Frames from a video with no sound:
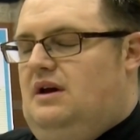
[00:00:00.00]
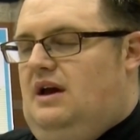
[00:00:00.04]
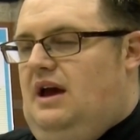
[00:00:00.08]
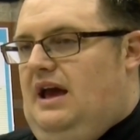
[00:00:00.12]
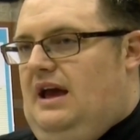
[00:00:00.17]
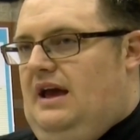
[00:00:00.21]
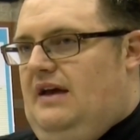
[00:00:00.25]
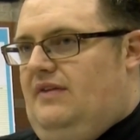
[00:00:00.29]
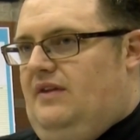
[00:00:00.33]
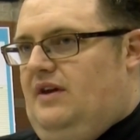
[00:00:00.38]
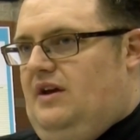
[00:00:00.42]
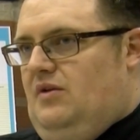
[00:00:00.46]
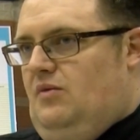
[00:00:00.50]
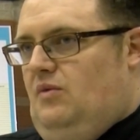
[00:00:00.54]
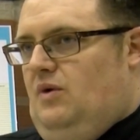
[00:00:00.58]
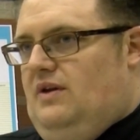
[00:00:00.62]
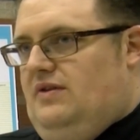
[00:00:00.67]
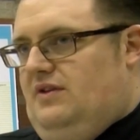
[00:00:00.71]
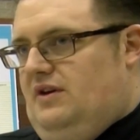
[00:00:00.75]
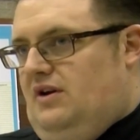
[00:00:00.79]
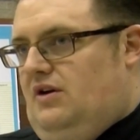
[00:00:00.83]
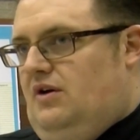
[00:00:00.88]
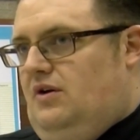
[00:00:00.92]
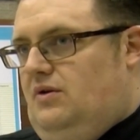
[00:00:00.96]
and then
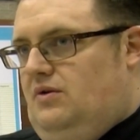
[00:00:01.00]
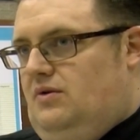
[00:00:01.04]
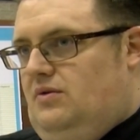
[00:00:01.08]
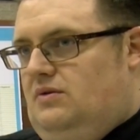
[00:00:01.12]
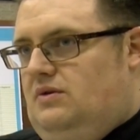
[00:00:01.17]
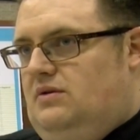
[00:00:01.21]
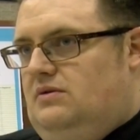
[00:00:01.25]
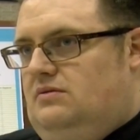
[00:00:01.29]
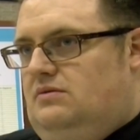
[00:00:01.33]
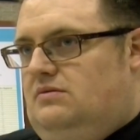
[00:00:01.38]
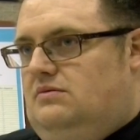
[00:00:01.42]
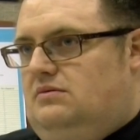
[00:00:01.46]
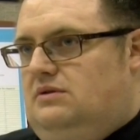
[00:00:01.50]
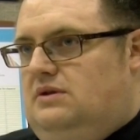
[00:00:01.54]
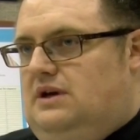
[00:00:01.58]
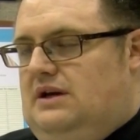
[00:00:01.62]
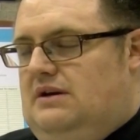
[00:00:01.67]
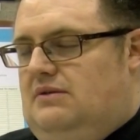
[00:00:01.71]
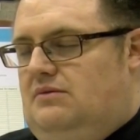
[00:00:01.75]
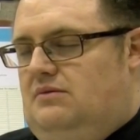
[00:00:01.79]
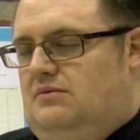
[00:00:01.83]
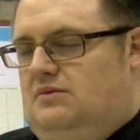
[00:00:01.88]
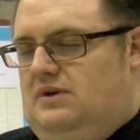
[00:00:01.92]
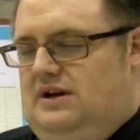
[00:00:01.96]
what the code
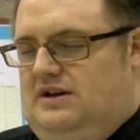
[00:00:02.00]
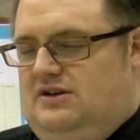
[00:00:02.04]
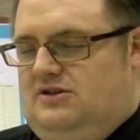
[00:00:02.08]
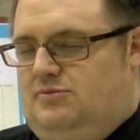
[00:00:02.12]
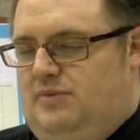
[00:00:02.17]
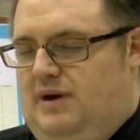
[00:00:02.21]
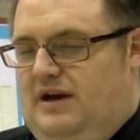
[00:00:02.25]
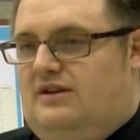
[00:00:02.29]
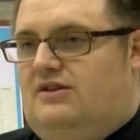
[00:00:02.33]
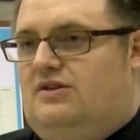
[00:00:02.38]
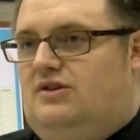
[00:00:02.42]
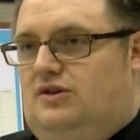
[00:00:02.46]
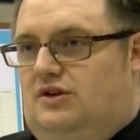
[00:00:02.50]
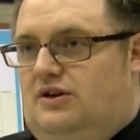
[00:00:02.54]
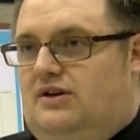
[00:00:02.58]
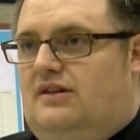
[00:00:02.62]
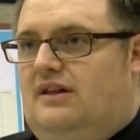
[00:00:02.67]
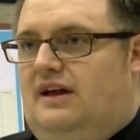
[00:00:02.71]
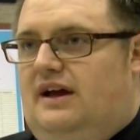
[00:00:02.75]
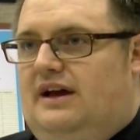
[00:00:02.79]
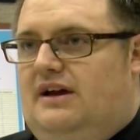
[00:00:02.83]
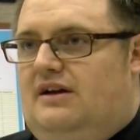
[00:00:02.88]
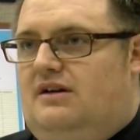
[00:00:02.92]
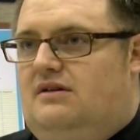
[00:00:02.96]
uh, we expect to look
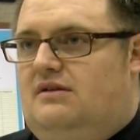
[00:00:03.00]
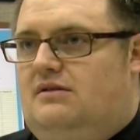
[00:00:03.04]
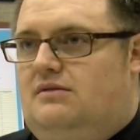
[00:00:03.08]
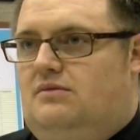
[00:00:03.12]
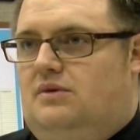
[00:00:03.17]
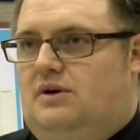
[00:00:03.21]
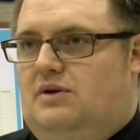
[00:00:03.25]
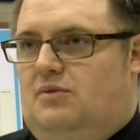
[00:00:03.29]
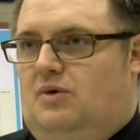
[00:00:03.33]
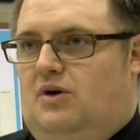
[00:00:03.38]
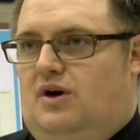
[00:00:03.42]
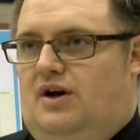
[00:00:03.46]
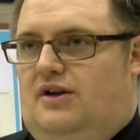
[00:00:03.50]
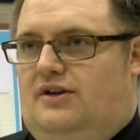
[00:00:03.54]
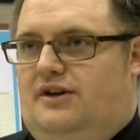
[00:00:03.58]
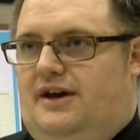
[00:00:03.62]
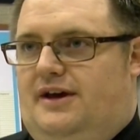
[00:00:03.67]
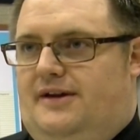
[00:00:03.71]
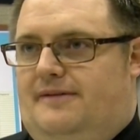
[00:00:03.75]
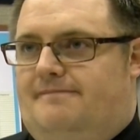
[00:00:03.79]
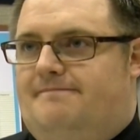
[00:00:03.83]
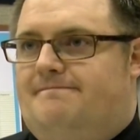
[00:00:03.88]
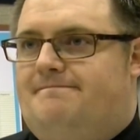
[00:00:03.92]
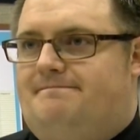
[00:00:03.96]
like when we're all
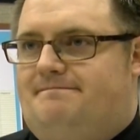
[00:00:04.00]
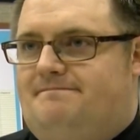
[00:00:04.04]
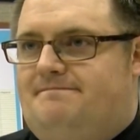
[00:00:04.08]
done.